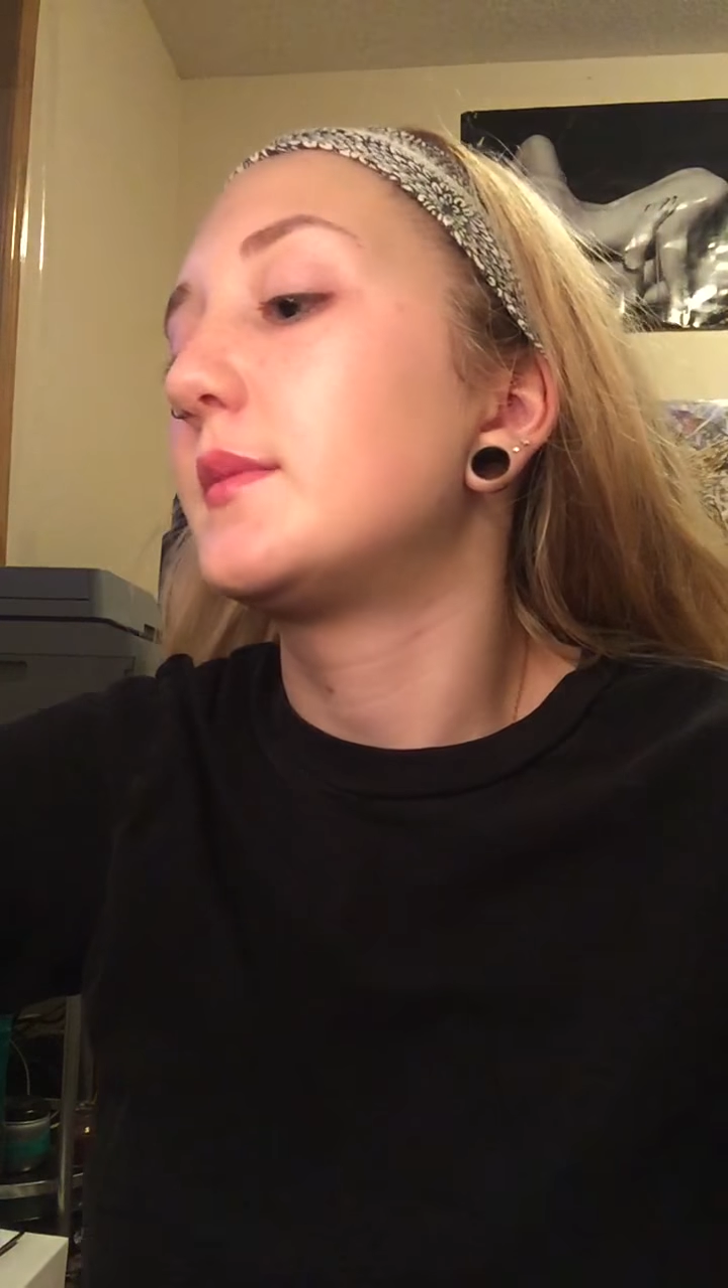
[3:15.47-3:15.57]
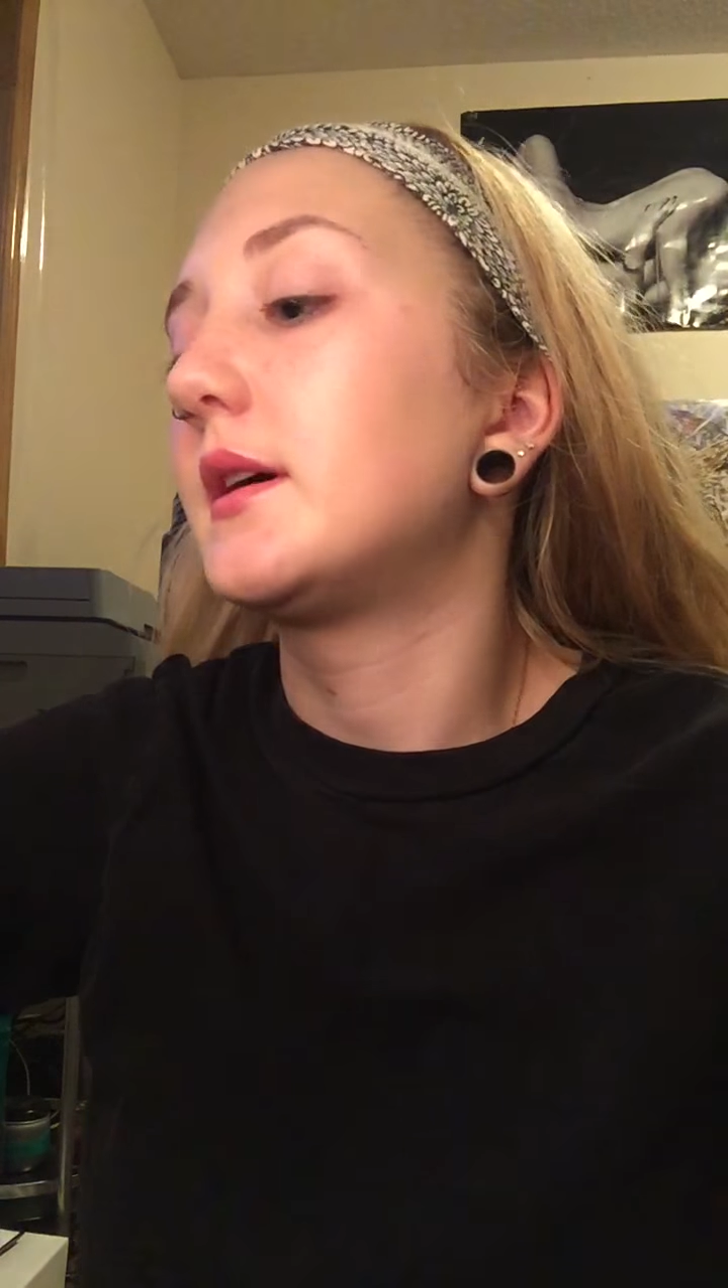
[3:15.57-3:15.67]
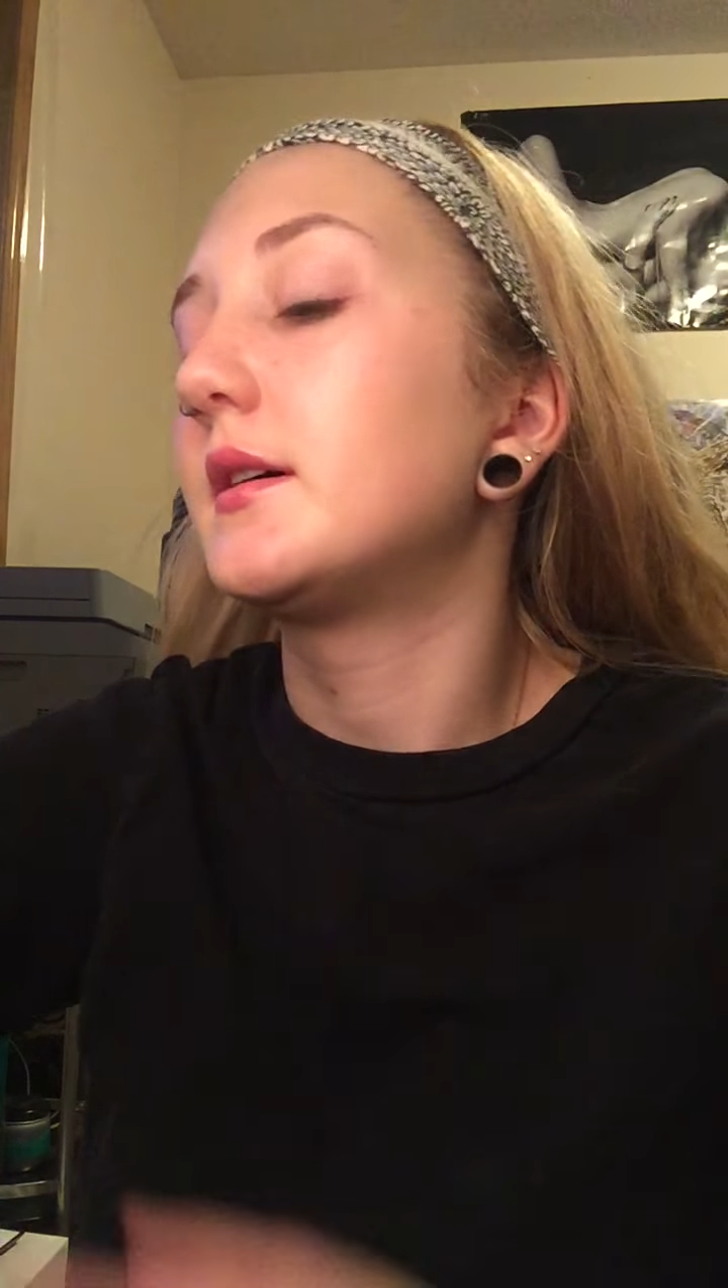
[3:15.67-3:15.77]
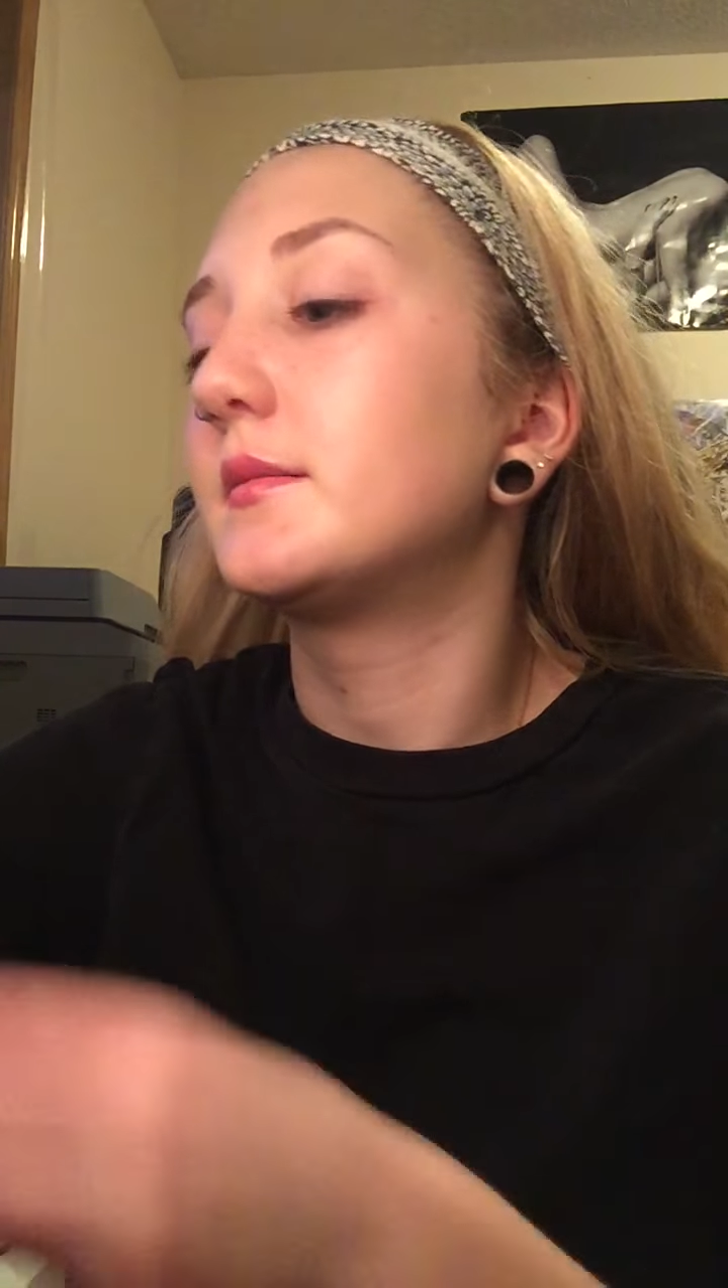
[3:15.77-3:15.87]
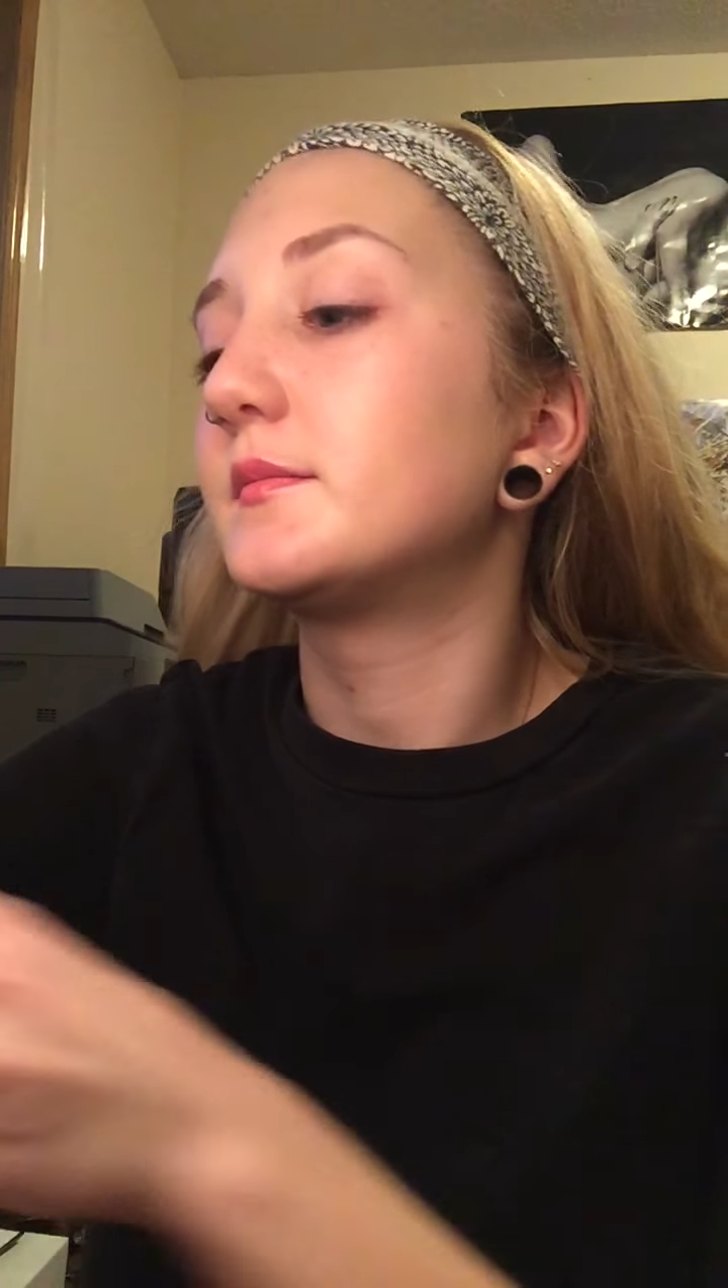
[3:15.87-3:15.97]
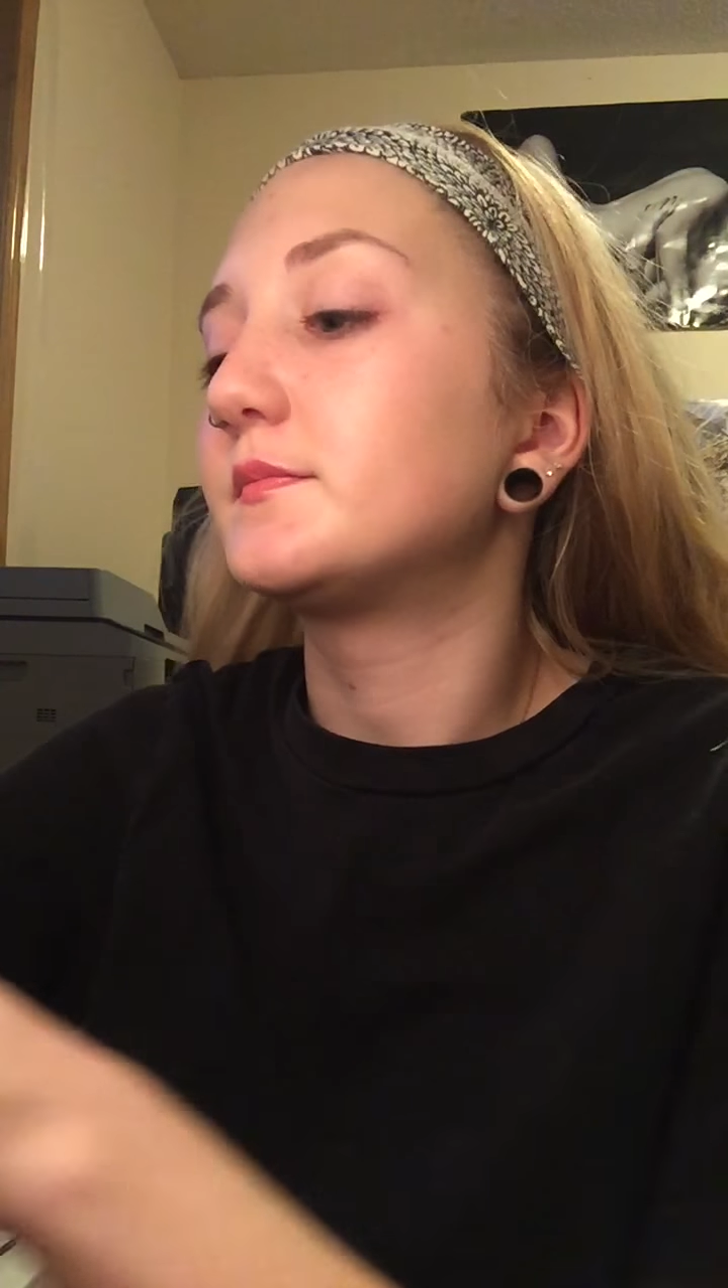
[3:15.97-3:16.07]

bit.